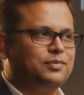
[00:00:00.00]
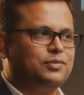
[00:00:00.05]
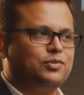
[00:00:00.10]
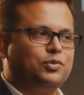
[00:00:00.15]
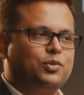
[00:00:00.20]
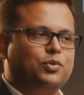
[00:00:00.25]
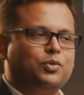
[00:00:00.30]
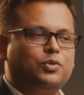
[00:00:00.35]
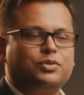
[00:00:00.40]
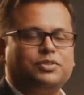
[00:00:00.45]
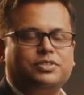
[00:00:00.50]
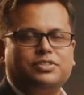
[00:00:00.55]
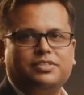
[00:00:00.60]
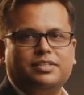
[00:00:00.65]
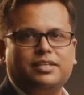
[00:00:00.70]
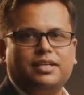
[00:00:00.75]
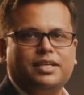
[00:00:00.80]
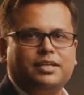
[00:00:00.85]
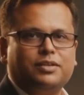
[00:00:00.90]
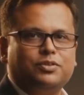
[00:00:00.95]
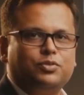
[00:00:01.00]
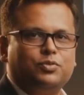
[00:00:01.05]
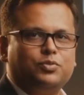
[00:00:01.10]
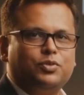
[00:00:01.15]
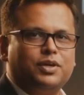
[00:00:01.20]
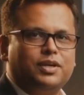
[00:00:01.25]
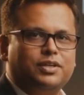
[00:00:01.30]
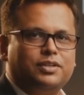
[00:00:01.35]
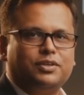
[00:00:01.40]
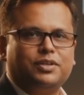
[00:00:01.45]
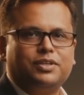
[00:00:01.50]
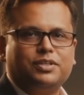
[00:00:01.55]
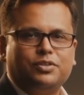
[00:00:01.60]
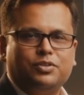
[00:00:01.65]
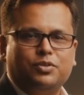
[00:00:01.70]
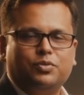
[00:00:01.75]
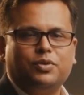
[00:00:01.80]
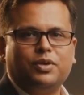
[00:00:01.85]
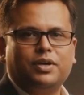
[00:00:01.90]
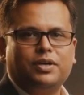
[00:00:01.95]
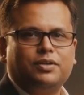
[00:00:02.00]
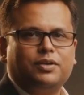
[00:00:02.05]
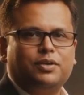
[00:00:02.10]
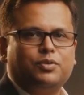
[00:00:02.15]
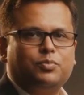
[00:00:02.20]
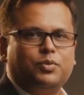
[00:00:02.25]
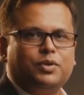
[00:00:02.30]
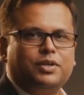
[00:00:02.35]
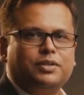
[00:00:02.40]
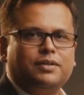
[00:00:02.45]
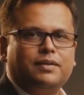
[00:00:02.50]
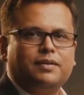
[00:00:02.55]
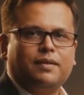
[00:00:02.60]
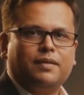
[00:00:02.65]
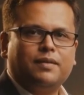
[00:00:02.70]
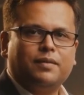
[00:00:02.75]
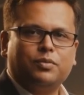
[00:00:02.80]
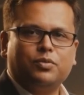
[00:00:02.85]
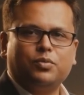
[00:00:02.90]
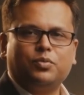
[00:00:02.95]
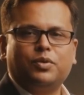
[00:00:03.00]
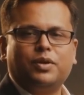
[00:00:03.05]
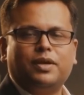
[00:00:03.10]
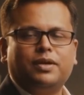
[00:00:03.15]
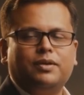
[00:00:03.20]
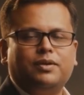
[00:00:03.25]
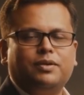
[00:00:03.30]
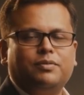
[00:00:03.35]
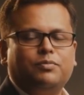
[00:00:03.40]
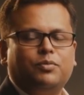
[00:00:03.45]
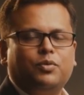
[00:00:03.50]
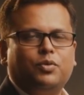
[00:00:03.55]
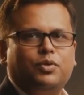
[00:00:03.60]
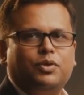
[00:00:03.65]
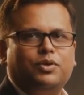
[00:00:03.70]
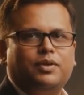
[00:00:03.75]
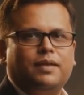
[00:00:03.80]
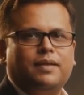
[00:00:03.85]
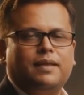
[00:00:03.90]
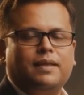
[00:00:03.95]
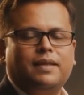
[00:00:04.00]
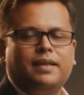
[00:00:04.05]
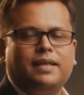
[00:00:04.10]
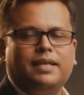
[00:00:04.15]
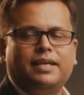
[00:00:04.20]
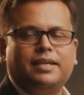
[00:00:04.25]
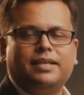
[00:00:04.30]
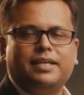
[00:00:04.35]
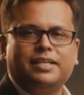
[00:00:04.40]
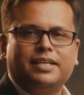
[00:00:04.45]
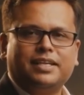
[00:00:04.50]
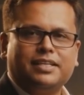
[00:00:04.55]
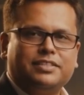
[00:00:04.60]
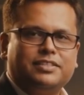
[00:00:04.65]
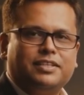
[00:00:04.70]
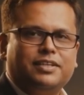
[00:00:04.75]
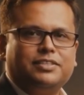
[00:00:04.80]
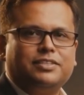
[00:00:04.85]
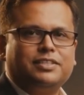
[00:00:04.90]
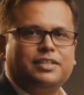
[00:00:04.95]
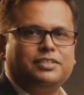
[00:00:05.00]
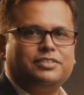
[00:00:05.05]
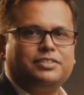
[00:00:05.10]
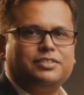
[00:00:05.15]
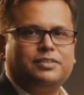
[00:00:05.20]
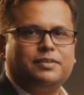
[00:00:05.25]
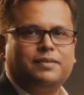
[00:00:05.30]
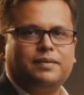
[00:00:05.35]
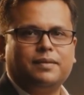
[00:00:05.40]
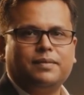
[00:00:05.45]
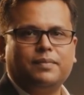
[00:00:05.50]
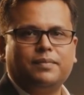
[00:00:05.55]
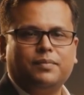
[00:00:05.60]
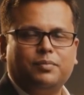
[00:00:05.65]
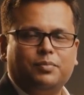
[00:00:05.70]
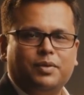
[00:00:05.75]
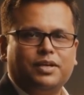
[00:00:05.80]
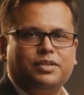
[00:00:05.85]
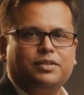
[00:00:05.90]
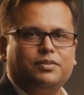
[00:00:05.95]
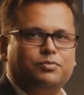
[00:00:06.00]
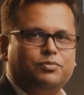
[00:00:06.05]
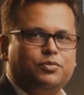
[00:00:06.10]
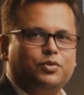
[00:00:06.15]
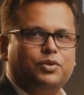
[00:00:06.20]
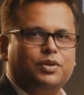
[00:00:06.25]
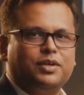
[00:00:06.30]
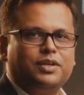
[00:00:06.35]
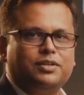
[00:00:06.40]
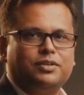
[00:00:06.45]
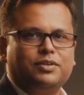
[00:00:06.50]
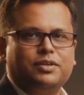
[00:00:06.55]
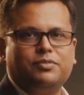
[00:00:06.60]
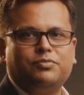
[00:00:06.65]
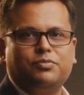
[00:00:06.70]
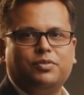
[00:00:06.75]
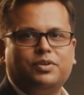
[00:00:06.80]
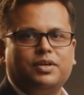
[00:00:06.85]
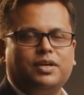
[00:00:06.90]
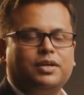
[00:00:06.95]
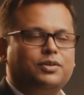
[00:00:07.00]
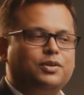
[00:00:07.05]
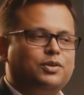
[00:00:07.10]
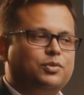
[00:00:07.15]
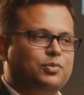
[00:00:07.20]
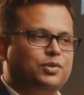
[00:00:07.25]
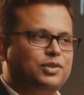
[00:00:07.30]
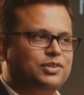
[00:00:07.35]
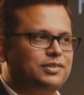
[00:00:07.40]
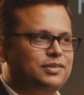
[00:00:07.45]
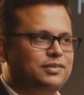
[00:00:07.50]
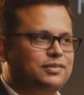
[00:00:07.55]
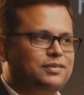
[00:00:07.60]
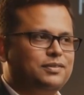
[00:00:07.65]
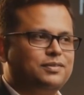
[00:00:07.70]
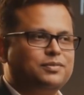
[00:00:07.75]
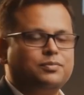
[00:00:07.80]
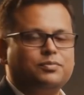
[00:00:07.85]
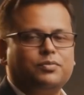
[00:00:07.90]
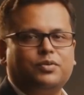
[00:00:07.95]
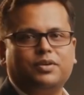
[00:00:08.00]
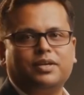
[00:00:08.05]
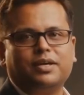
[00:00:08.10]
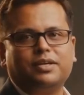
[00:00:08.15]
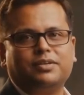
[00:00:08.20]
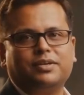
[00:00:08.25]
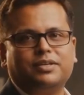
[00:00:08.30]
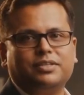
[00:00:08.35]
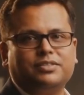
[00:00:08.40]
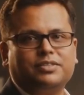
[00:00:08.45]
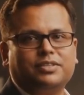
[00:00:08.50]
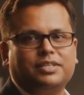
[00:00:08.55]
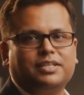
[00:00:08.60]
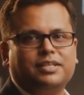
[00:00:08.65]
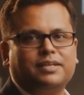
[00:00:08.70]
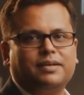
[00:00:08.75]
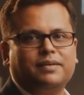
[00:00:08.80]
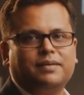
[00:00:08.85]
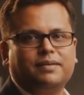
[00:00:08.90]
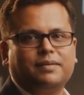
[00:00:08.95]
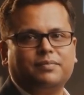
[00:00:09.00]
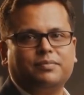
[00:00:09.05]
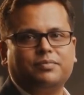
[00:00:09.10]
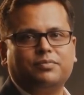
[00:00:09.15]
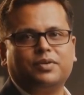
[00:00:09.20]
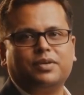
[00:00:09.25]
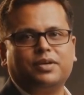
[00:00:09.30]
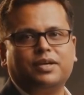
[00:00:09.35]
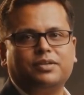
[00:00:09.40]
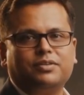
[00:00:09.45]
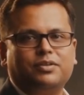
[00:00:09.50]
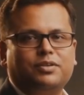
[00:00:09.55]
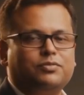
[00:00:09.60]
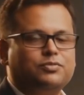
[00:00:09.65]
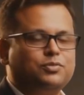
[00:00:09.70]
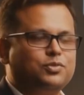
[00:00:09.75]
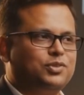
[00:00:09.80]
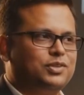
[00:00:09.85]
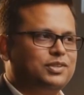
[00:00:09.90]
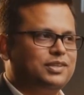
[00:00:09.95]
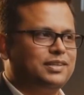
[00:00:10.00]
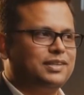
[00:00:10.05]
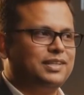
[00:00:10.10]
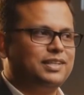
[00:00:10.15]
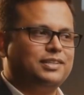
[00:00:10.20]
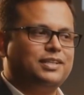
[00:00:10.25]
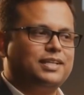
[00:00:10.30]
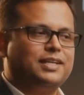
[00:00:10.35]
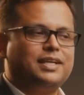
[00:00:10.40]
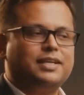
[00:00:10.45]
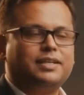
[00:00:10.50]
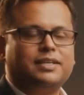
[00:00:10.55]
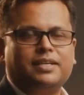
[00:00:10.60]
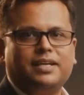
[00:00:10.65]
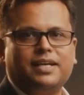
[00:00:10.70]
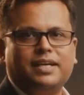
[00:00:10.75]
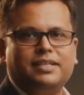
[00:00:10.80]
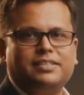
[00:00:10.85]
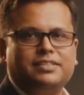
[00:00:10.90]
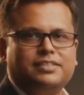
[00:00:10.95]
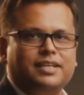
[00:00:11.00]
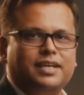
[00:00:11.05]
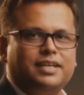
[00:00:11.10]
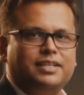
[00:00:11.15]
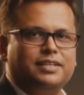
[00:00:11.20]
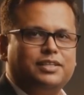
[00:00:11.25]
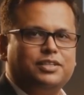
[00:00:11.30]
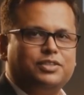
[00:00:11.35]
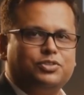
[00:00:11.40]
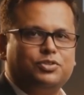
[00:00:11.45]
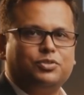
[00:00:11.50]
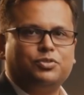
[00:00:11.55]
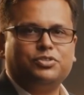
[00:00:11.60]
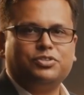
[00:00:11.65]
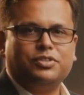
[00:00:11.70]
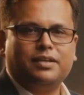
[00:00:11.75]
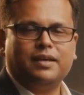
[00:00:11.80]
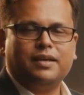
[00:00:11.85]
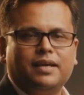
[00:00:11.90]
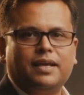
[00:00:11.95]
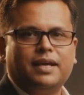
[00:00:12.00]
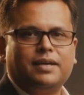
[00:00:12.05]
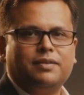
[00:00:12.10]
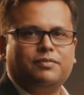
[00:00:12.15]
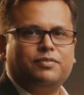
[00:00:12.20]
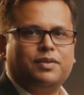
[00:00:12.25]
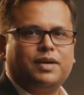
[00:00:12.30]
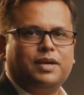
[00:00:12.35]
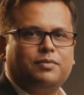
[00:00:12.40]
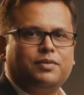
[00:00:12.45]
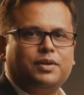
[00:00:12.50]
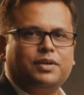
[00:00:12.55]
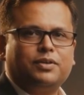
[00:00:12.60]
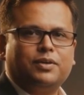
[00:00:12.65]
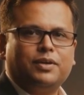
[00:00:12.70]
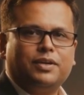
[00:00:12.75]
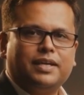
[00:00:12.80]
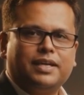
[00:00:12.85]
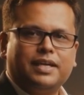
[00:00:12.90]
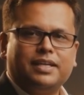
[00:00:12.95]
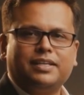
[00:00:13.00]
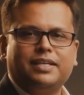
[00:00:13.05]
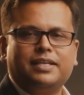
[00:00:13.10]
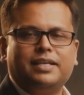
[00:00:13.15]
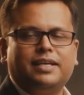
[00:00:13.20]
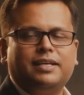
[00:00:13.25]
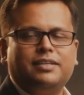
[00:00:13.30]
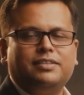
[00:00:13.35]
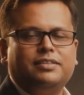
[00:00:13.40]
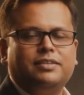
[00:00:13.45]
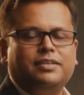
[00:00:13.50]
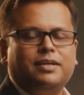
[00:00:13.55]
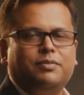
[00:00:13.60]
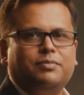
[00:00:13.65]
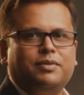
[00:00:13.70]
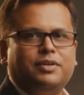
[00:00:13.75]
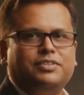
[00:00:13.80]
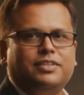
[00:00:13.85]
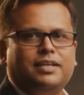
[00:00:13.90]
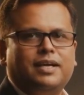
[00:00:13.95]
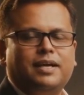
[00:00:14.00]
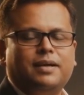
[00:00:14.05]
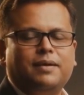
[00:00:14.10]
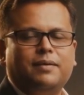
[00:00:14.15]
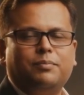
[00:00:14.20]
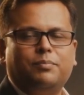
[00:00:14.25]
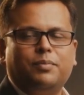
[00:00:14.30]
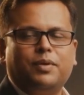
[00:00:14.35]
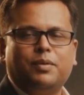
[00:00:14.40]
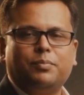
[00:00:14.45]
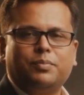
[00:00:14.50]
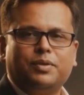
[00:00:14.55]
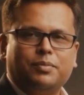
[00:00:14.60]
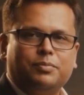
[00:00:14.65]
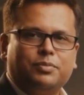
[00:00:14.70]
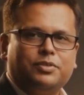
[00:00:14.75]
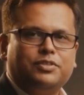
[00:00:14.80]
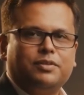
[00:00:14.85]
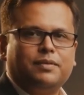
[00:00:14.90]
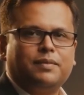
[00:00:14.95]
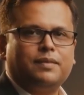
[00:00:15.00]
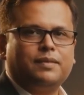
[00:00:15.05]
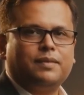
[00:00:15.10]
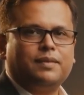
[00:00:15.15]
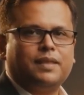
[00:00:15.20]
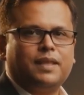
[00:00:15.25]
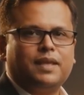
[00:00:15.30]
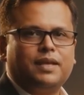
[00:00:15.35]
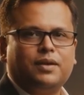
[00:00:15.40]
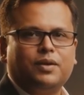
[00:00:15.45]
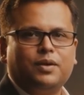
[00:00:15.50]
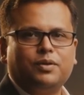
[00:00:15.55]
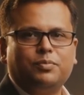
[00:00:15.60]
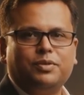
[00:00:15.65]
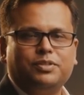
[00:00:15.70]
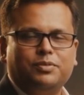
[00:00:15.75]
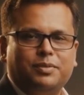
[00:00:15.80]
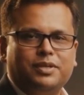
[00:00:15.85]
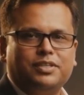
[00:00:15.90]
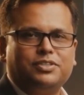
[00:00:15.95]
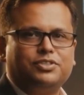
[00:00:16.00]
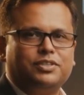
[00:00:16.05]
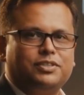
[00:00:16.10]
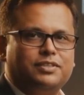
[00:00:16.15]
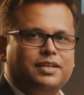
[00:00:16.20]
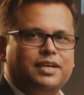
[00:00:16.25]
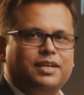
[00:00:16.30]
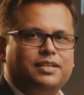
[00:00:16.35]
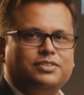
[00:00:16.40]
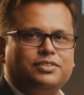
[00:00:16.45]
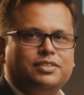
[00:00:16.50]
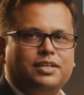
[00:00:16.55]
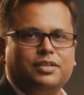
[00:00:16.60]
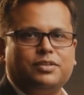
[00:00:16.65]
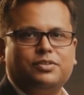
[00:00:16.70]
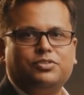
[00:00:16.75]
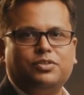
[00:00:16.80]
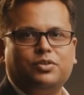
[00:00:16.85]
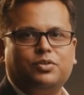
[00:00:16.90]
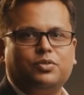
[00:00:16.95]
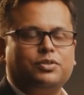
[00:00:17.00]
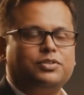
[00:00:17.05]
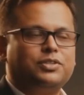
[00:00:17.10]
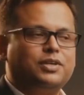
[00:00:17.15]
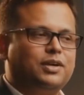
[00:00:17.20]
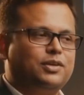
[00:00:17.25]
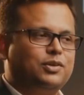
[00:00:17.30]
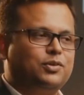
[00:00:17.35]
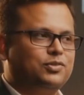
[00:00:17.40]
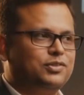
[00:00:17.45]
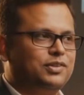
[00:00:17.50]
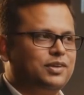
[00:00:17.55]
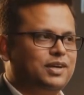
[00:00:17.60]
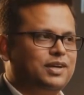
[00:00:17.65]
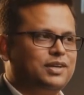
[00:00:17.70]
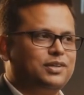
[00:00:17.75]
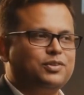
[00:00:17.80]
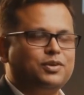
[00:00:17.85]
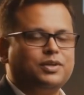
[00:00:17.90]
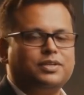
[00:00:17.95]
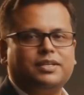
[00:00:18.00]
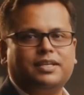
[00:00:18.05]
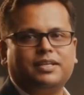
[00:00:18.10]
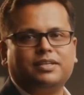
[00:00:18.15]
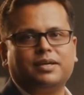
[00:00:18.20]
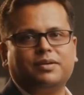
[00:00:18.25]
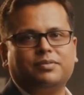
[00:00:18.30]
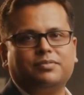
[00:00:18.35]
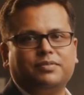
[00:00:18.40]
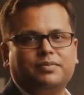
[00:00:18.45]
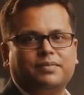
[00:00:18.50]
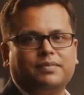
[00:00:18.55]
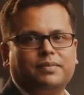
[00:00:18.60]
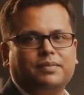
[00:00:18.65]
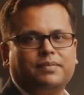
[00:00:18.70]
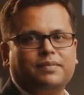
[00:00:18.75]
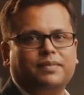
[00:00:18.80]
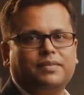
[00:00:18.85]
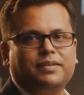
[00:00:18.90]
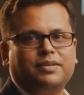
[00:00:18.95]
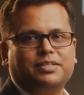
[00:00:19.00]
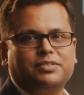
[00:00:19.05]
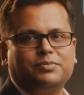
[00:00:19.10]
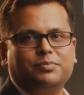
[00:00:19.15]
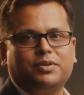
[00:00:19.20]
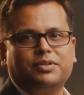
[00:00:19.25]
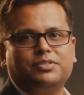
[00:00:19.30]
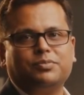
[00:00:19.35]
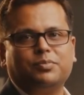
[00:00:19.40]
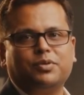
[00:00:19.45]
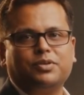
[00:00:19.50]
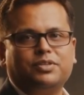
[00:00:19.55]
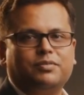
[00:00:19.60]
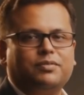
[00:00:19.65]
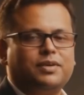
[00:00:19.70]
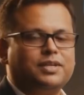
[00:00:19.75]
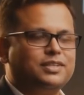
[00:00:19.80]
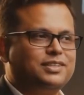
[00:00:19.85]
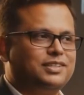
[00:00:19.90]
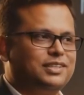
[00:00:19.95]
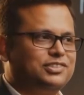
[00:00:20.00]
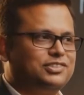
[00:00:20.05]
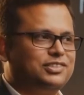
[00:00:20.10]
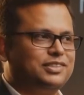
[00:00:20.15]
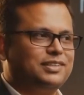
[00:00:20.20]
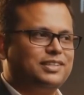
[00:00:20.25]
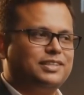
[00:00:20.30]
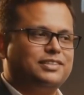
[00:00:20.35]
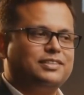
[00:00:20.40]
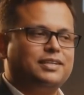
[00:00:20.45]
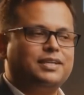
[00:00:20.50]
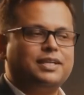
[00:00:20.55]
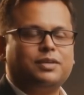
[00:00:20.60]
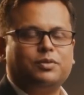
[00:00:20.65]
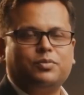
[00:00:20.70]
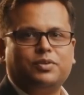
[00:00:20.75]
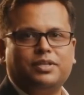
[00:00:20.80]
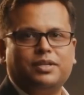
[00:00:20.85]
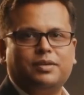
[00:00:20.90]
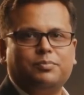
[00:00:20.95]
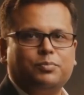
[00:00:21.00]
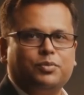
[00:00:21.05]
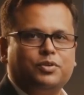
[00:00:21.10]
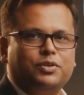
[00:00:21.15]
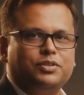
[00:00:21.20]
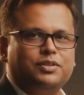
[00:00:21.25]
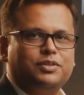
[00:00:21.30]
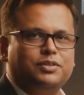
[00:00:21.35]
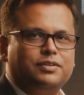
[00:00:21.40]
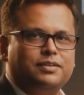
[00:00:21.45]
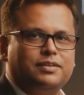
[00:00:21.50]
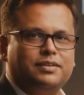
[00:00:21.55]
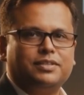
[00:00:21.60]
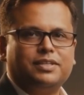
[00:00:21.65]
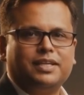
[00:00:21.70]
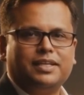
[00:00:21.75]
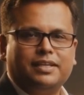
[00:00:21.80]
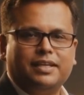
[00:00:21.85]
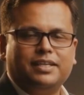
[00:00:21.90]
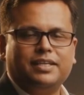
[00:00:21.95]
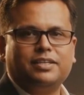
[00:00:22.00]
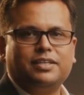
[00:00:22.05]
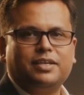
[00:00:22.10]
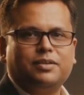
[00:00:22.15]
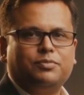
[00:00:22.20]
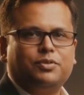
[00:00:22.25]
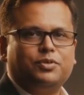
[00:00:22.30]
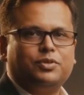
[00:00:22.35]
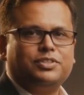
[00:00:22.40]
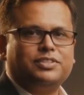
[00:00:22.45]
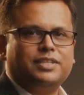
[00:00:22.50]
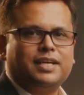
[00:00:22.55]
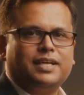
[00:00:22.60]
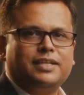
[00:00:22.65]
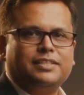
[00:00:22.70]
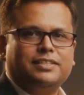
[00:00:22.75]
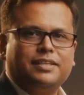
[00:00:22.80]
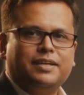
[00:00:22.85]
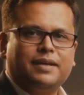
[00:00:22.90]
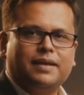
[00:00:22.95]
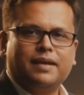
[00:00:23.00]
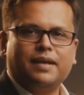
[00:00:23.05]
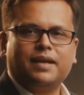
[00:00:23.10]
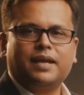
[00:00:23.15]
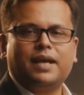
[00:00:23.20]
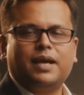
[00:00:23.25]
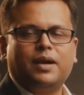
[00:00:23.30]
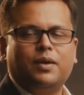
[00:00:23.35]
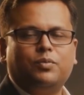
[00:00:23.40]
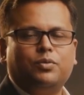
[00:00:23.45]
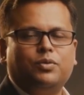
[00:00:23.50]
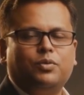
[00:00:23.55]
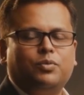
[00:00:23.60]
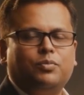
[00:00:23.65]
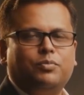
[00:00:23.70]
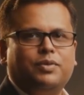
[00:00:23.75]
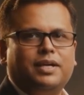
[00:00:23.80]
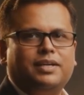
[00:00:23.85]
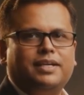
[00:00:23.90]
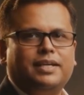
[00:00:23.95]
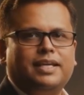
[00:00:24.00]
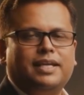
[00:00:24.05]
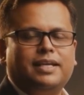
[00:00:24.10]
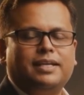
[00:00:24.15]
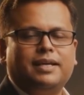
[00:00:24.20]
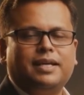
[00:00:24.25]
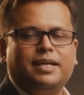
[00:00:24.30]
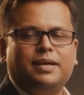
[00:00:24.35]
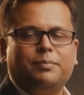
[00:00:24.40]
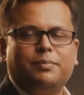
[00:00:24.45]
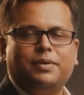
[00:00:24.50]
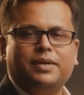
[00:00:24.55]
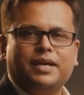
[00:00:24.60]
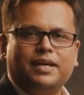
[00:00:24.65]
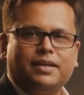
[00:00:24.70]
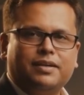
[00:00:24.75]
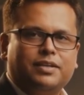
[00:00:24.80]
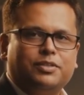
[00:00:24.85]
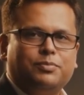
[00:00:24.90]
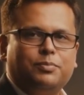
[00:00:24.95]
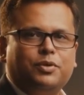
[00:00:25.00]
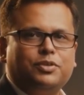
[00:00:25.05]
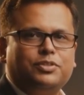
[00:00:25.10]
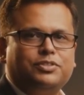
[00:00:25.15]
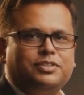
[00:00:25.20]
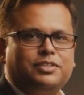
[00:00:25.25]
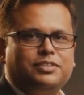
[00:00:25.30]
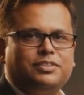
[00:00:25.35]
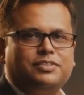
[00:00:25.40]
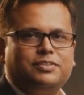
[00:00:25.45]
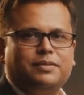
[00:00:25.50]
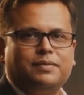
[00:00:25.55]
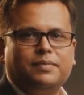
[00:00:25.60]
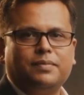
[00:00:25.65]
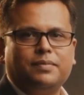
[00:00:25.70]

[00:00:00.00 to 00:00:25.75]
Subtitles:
Codes like 200, 201, 204 indicate success, while 400, 401, 403, 404 indicate client-side issues, and 500 indicates server-side problems. I always mention that status codes alone are not enough. Response body validation is equally important. Then interviewers ask how you validate API responses.